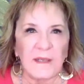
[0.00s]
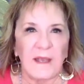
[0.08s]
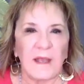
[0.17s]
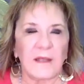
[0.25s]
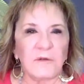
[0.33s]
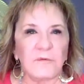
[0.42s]

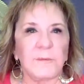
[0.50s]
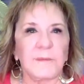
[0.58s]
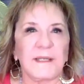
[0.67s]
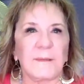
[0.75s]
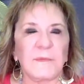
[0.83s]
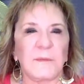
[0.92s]
how do we
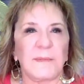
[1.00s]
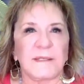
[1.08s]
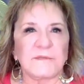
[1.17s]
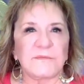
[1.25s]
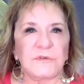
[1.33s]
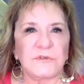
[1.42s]
become the
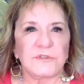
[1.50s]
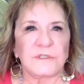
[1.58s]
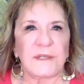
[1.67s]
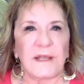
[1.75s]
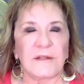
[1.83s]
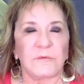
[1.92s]
best
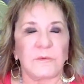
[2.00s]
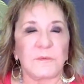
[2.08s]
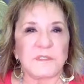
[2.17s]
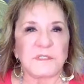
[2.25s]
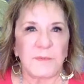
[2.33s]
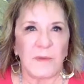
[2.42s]
version? How do we
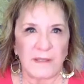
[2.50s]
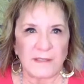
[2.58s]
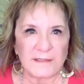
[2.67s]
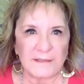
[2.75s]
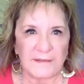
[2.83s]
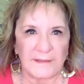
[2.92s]

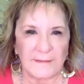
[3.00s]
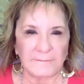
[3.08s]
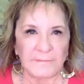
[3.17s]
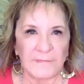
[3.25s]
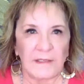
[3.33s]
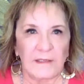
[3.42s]
respond to them?
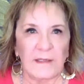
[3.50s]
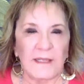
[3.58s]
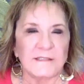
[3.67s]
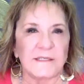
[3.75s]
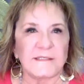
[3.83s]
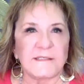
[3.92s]

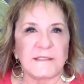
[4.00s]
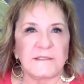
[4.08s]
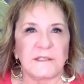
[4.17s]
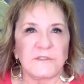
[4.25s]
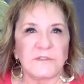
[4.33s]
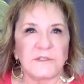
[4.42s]
As I said
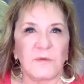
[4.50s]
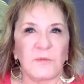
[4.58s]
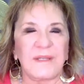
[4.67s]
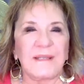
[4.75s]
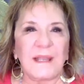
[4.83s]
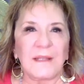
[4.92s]
yesterday,
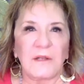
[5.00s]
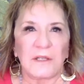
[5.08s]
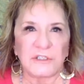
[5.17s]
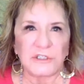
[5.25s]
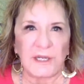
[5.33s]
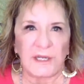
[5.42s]
we
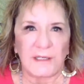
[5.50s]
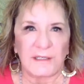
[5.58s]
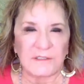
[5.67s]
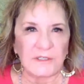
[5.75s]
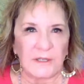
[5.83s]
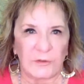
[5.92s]
cannot
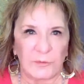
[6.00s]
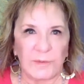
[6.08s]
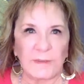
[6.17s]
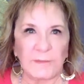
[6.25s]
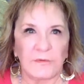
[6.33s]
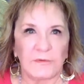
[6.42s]
change other
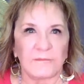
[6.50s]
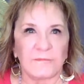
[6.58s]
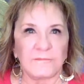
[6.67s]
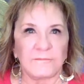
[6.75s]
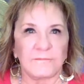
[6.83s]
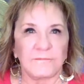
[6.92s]
people.
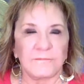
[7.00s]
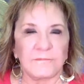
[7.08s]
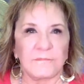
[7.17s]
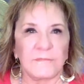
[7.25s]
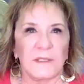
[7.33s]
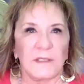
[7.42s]

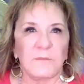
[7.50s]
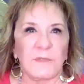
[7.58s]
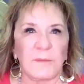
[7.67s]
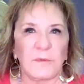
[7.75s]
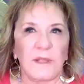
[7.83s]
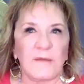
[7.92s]

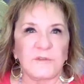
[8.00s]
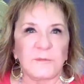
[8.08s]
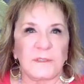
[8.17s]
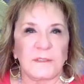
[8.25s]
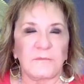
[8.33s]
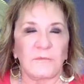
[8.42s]
People have to
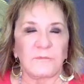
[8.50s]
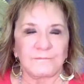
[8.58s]
be